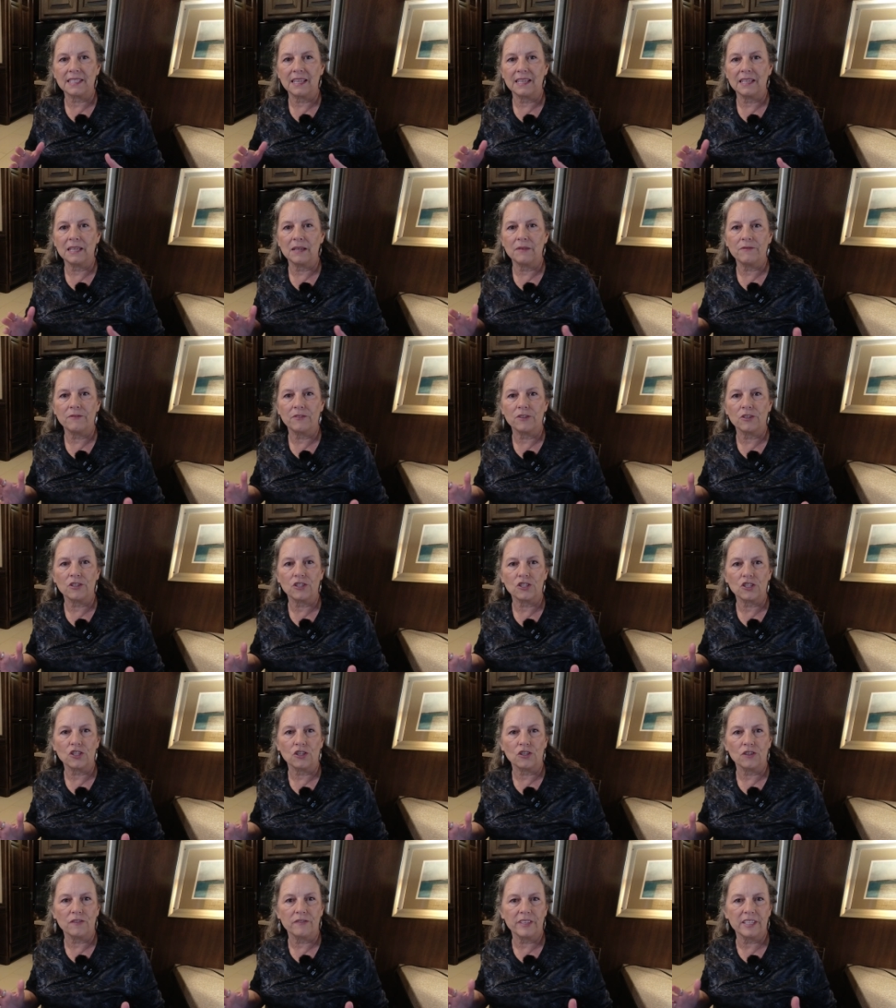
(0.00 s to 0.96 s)
sign up for a
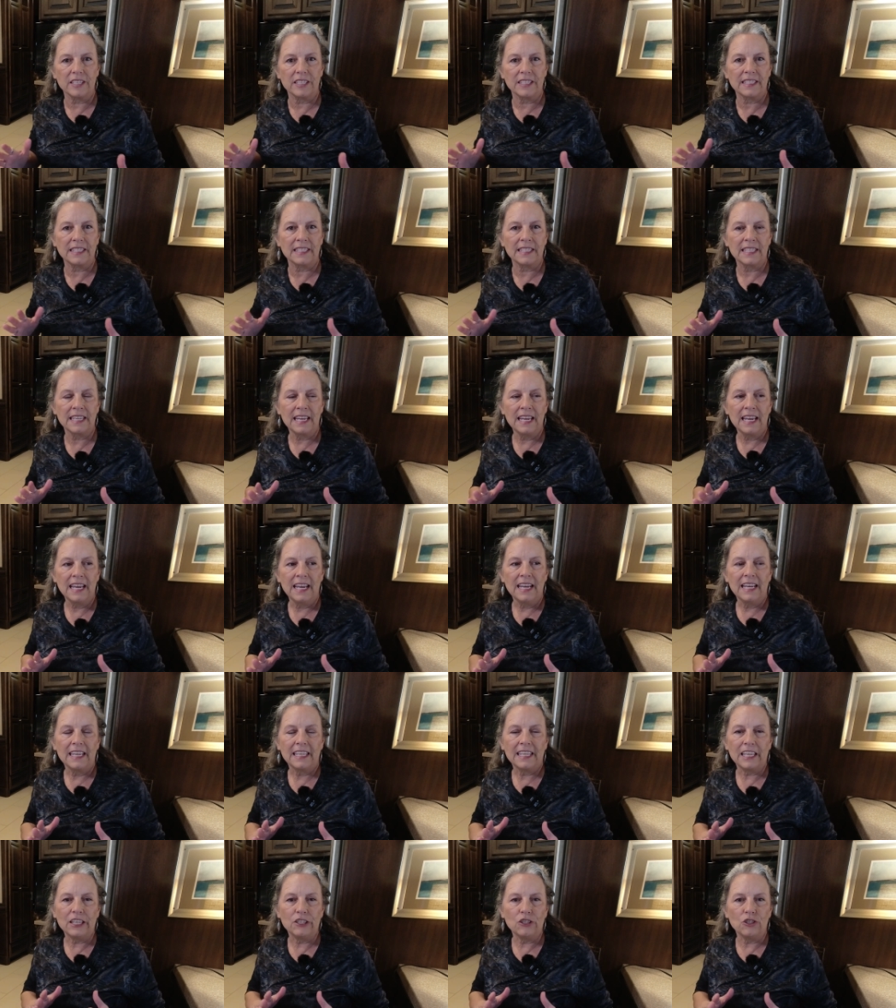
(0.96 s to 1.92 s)
service?
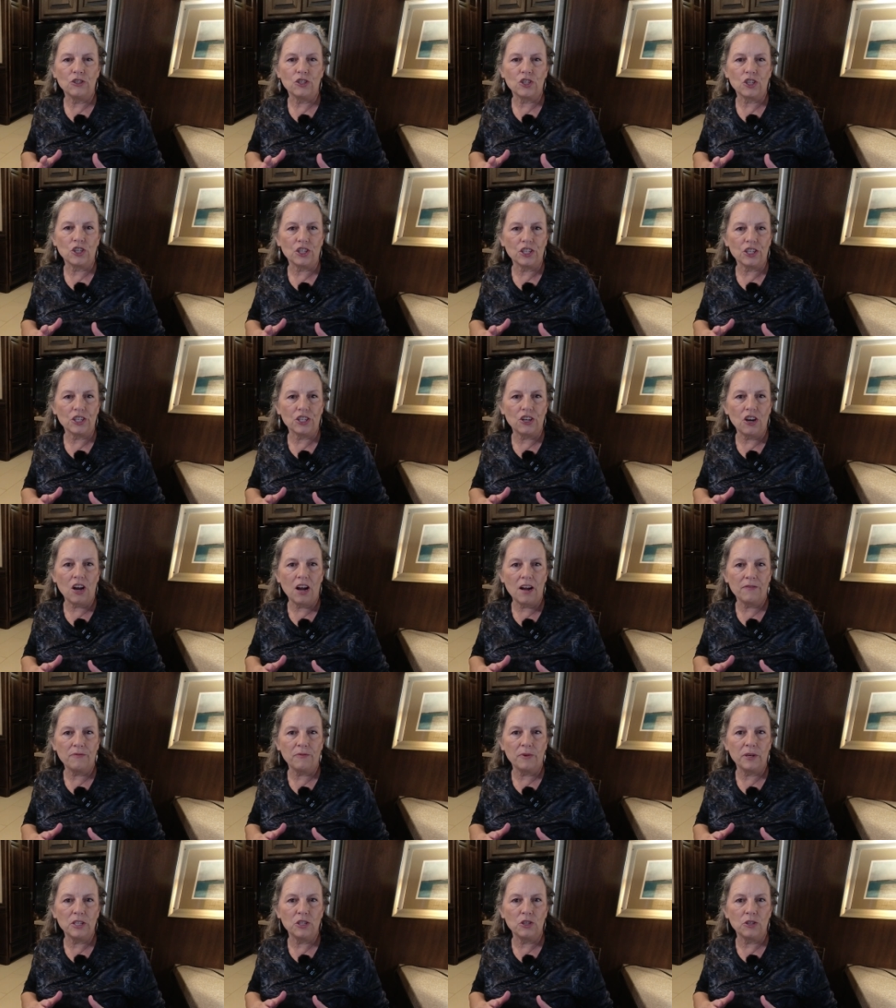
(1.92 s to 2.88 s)
Can you turn it
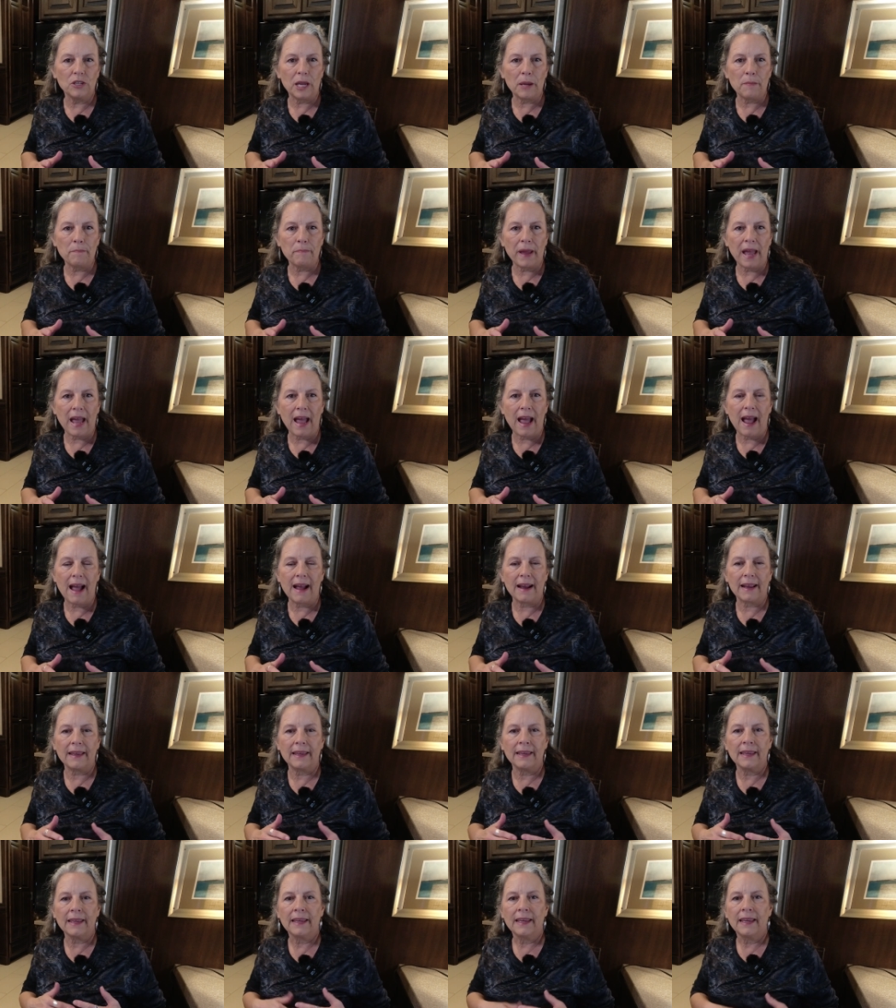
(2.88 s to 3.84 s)
off when you get
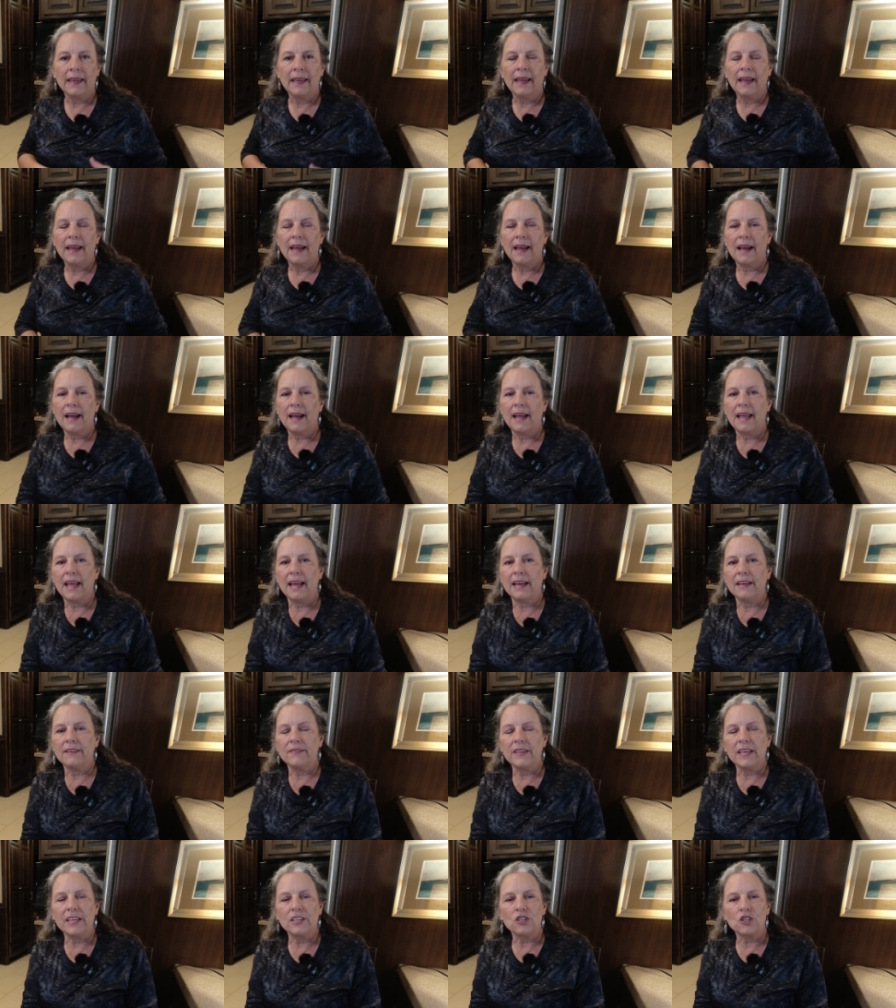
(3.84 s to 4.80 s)
back
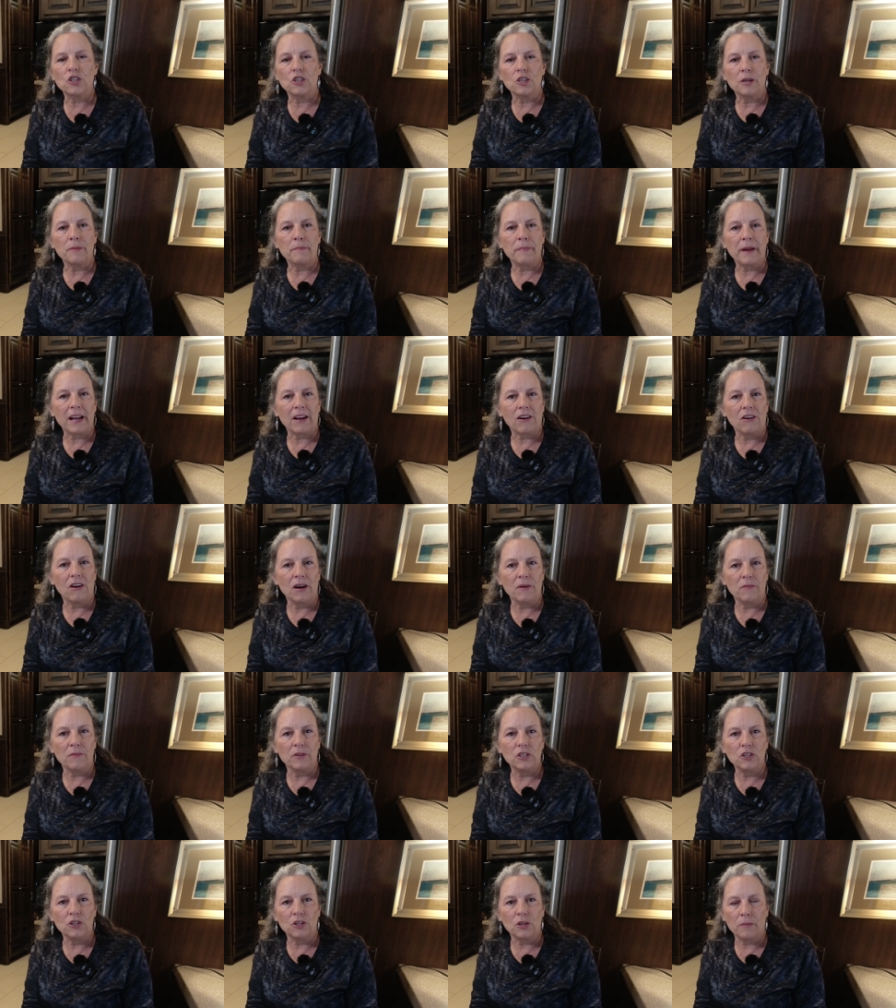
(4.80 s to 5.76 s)
and then turn it back
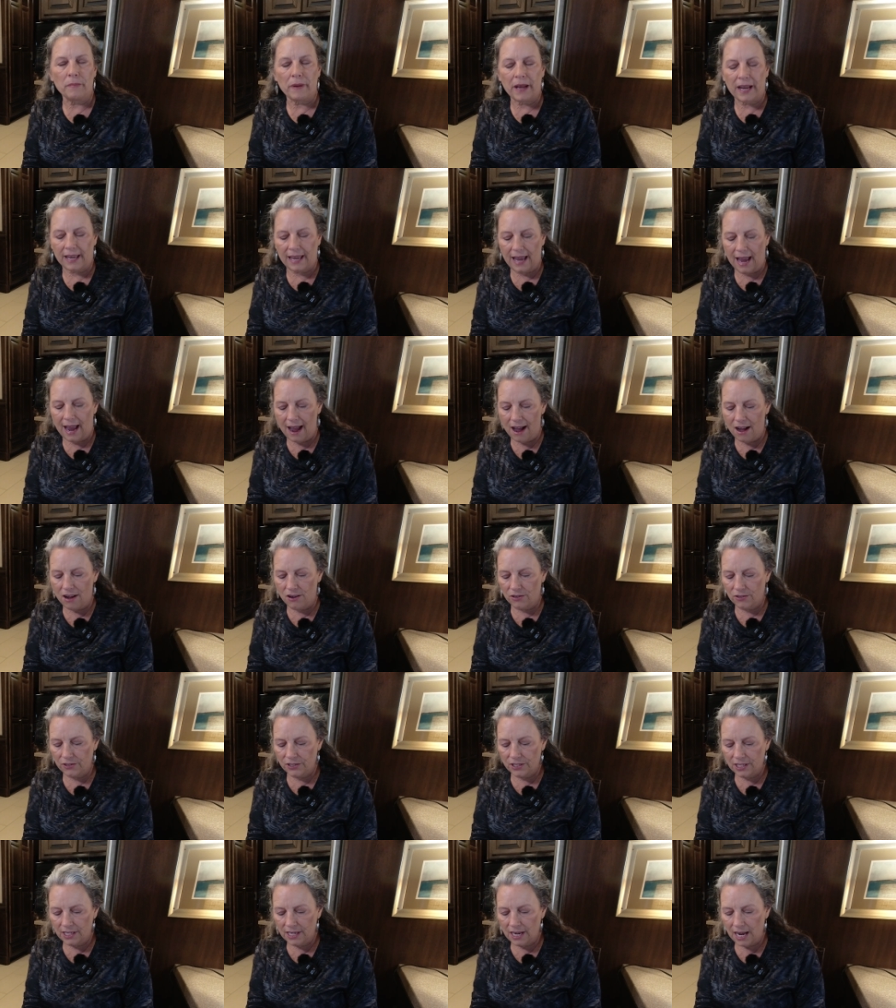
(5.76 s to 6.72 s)
on when you get back
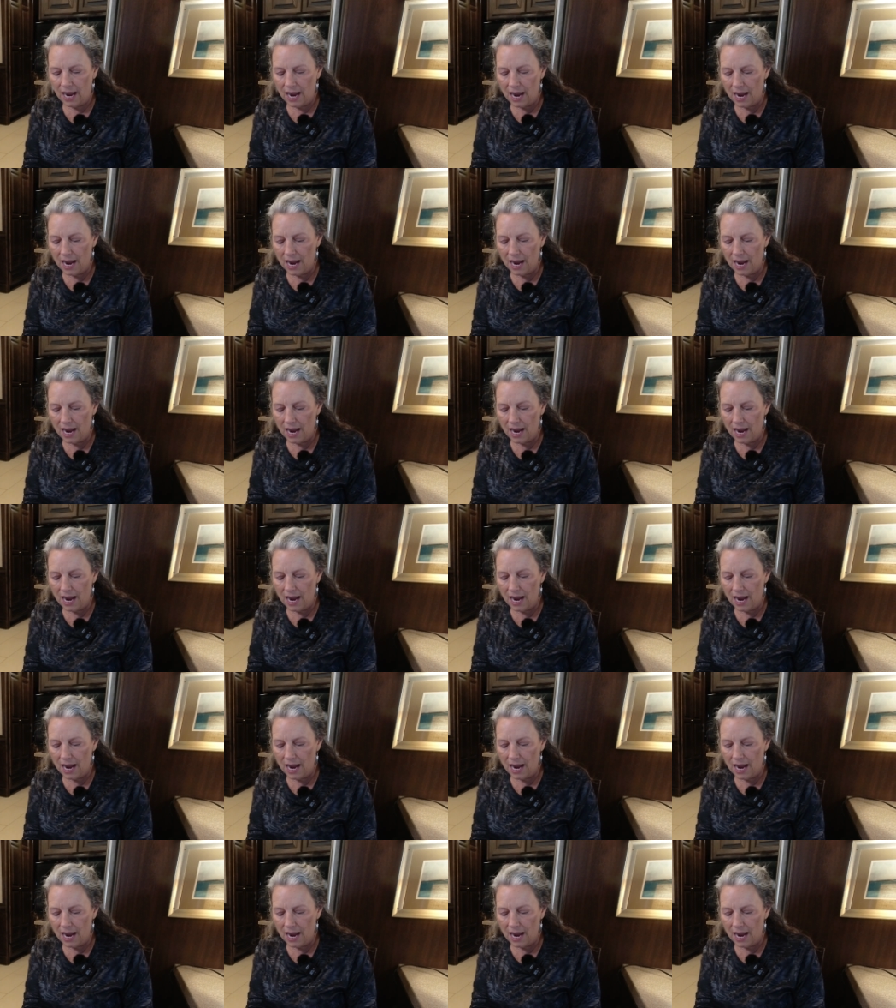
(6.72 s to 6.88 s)
out?